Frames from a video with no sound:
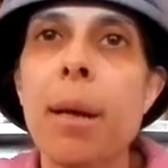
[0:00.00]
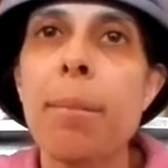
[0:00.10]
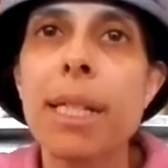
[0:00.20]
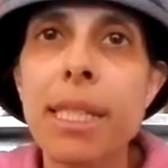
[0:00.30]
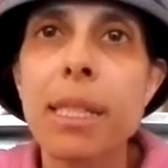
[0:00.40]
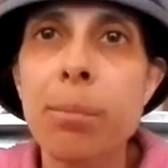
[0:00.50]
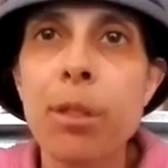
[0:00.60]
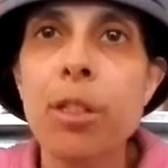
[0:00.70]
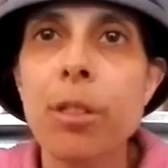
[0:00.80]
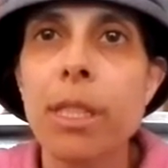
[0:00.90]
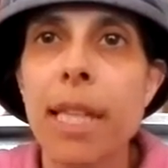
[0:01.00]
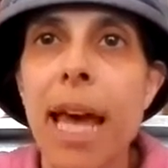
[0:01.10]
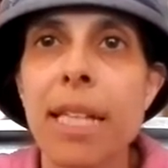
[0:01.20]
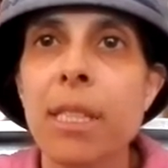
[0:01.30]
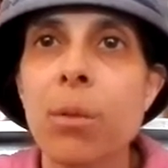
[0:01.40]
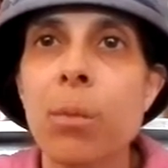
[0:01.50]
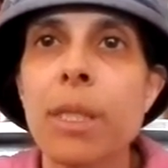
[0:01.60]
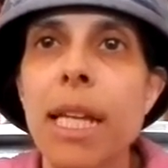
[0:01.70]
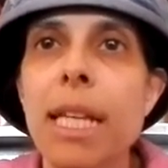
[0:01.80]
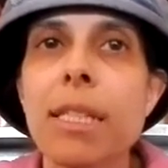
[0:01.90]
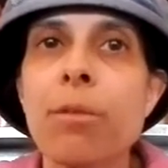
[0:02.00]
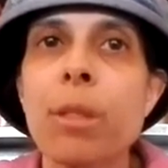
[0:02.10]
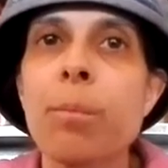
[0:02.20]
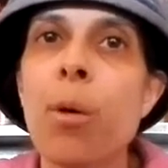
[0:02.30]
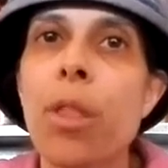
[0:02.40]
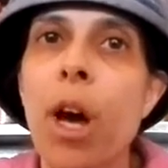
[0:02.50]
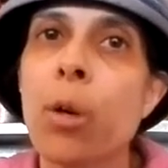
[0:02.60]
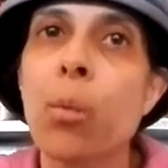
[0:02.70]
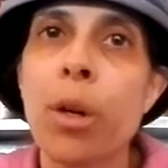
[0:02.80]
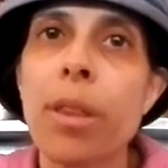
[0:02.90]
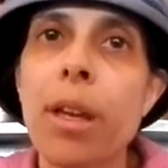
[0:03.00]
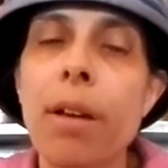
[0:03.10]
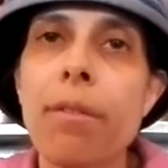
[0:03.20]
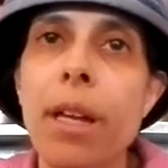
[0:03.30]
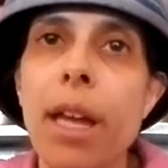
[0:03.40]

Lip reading: but as a spiritual status which Esav was both unworthy of